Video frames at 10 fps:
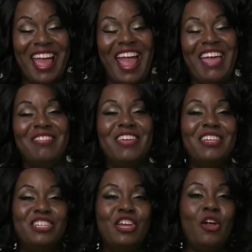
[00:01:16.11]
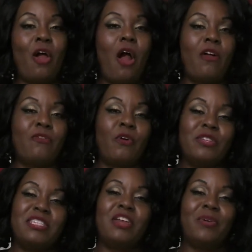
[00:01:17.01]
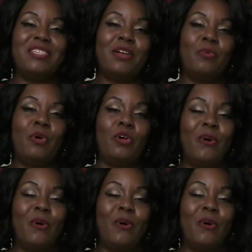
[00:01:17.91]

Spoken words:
And this year, our first series that we're